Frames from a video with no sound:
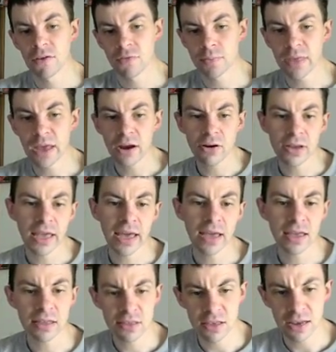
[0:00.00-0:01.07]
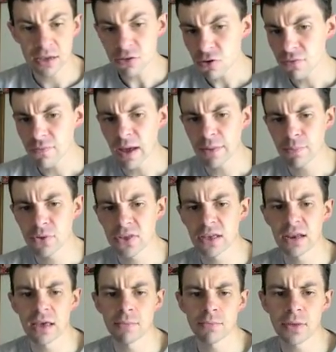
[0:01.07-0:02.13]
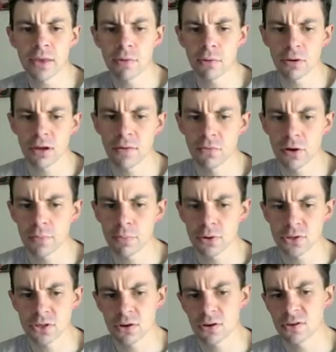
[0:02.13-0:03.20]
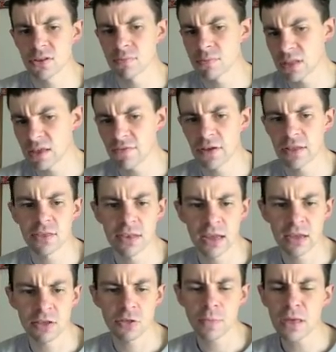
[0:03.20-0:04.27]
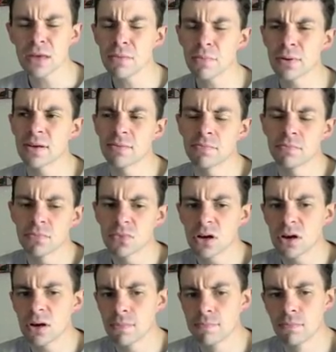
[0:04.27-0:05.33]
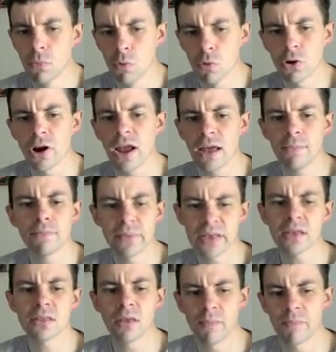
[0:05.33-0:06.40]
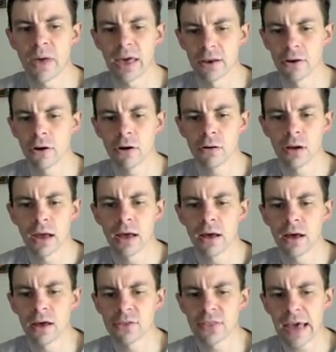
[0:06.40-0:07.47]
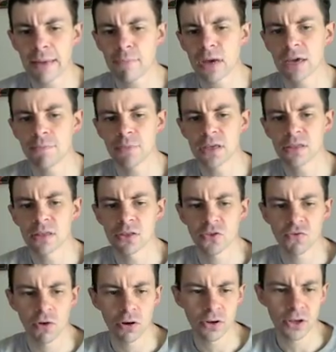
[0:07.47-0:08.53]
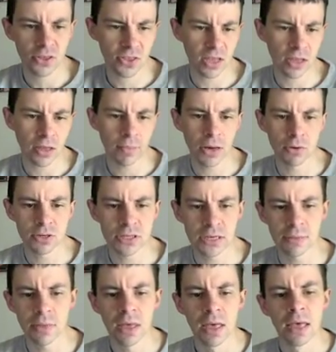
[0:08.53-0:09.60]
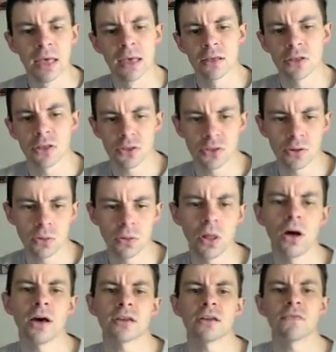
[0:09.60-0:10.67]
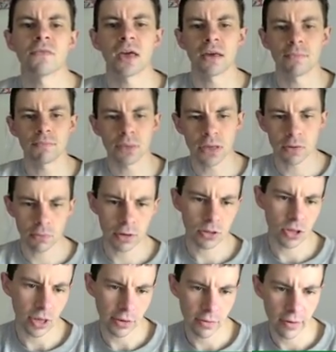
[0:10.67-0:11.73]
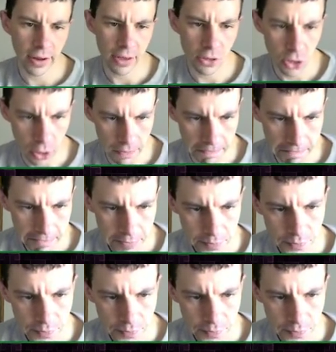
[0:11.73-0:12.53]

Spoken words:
From there, he gets an extra 5% MP recovery per turn, some defense and HP, but more MP the better. That might be the strongest thing about him, just a lot of MP regeneration.